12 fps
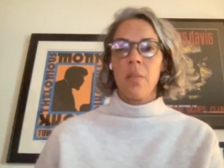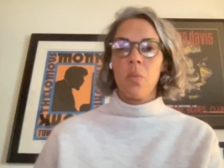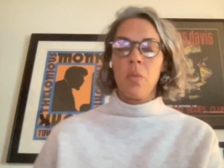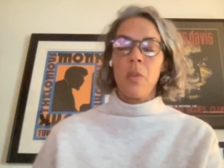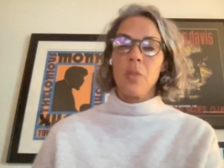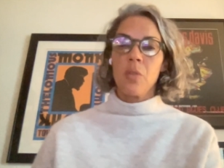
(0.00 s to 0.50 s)

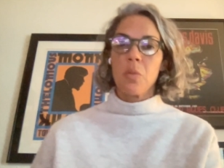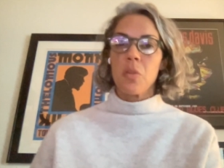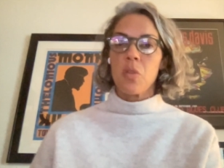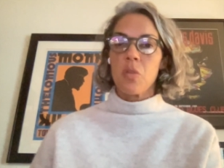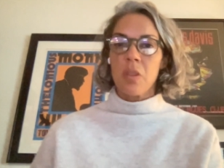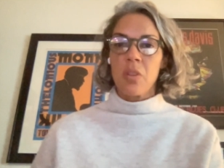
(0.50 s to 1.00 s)
those
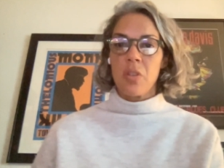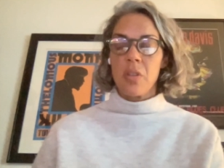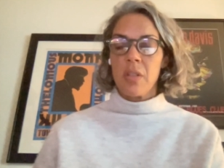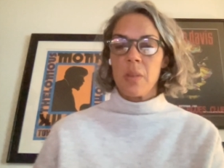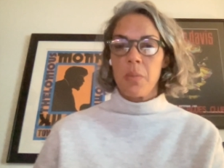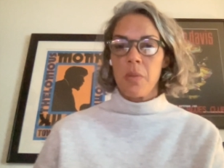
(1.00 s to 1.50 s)

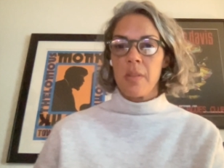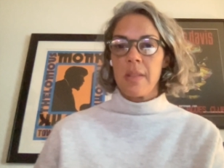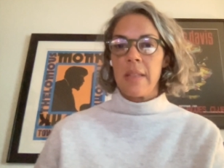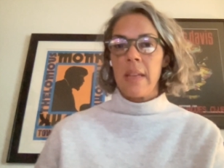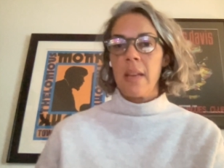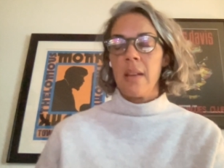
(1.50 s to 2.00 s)
restrictions per
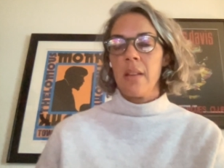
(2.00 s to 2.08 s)
state.